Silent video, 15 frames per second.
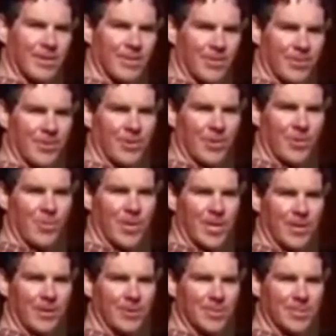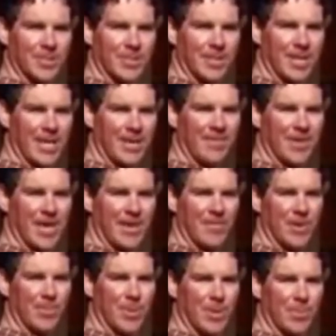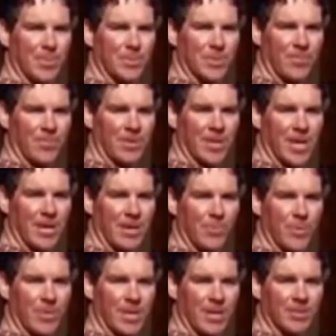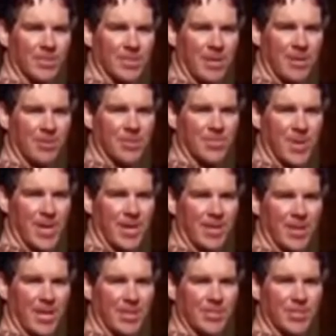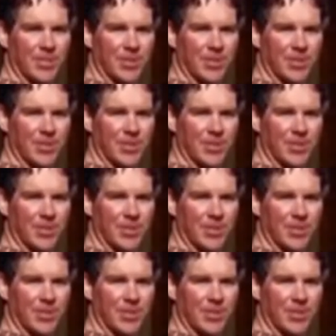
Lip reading: They're the loan leaders. They even gave their members over $91,000 back last